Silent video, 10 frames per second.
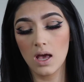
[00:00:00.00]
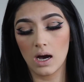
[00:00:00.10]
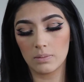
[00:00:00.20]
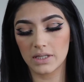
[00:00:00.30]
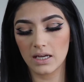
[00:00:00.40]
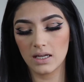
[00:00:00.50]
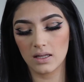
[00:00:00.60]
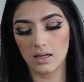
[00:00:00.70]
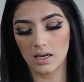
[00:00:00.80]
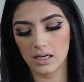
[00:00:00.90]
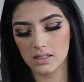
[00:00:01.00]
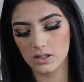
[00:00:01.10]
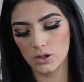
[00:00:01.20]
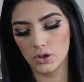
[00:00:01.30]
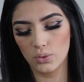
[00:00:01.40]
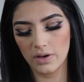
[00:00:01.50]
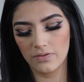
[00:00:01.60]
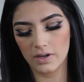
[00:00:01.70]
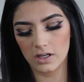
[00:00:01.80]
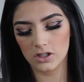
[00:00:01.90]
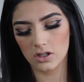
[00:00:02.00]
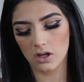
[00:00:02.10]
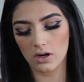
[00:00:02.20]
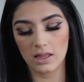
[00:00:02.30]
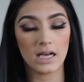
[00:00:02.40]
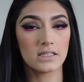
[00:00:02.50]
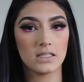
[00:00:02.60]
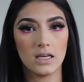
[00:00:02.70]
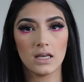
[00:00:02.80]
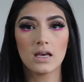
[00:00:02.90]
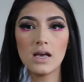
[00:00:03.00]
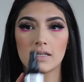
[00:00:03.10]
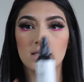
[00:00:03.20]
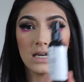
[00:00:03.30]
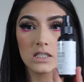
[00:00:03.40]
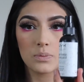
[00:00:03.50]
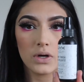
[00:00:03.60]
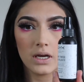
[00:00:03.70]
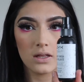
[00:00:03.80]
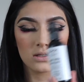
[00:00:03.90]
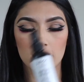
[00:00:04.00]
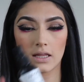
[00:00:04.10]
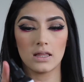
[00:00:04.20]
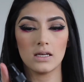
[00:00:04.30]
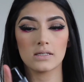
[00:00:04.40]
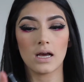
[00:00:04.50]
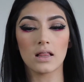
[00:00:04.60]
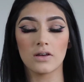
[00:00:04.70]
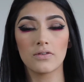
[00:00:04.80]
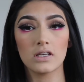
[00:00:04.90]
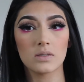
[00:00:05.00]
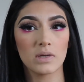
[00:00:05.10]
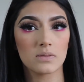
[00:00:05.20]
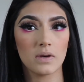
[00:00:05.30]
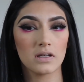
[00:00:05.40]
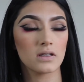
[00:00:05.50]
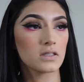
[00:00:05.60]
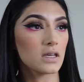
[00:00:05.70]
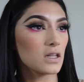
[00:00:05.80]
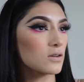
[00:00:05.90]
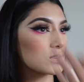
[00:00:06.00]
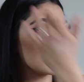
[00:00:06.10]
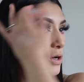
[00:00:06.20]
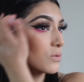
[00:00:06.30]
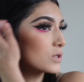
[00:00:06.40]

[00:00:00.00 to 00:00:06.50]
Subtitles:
I'm taking the NYX Dewy Finish Long Lasting Setting Spray. It looks like this. I love this. It makes my skin look so